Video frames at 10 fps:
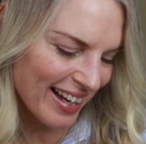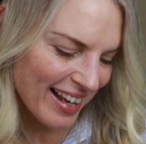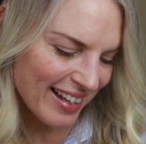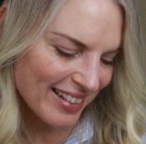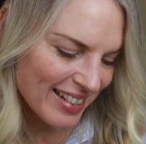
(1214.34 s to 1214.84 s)

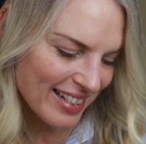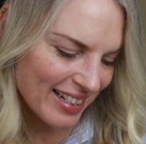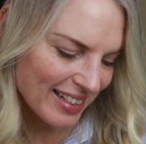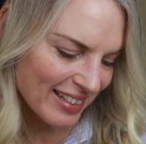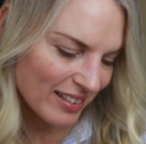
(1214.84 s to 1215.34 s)
And
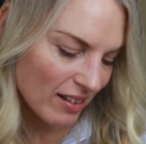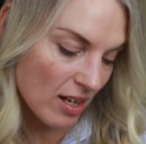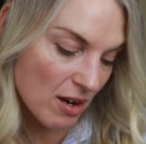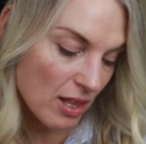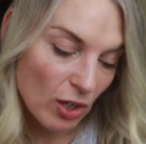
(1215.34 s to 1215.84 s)
uh,
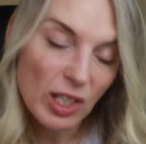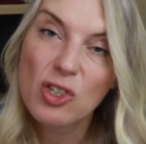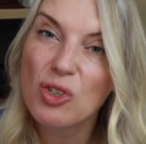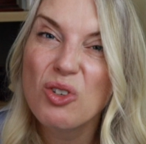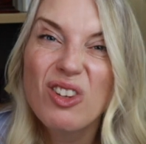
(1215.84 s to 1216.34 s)
they're the only
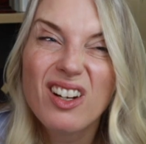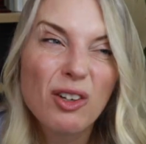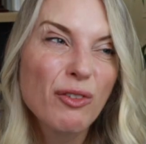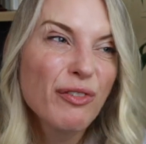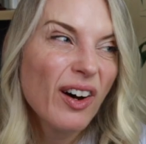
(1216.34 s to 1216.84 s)
two that I
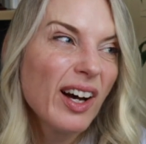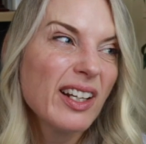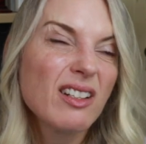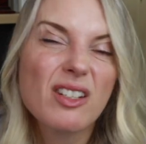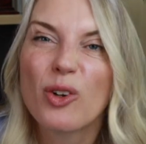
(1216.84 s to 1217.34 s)
could
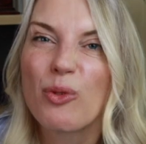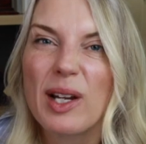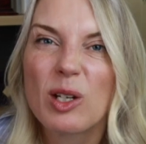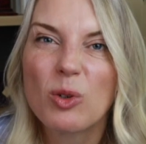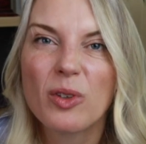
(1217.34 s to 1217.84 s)
find on
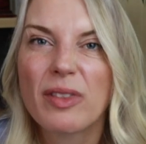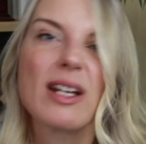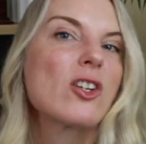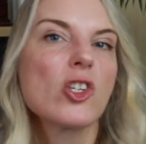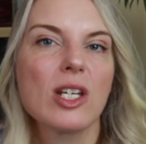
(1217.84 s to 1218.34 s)
record
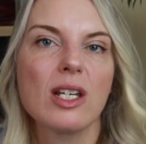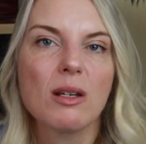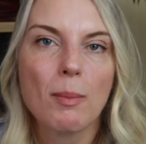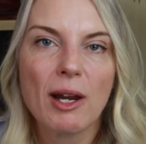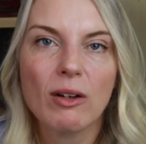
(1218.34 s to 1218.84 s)
that
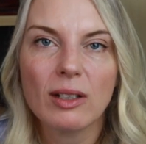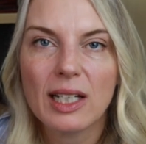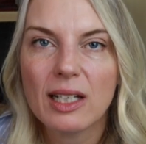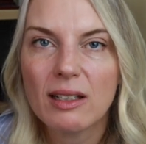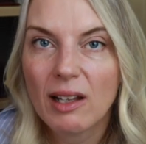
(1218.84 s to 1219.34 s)
she
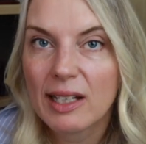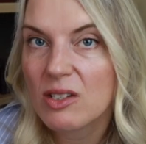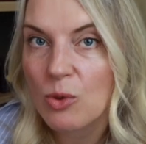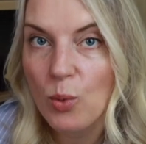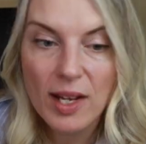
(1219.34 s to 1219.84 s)
apparently
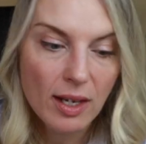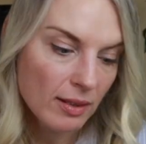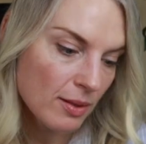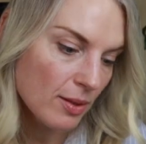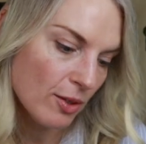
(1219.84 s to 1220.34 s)
likes to
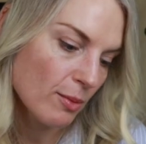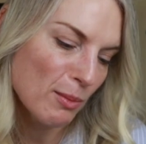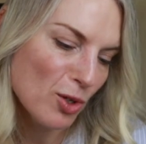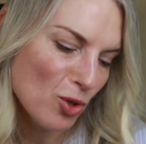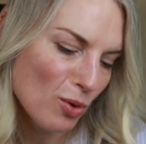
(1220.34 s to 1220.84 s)
wear. So
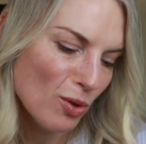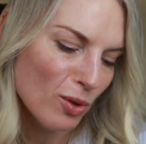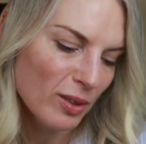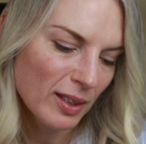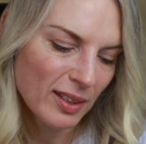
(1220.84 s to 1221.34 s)
I'm sure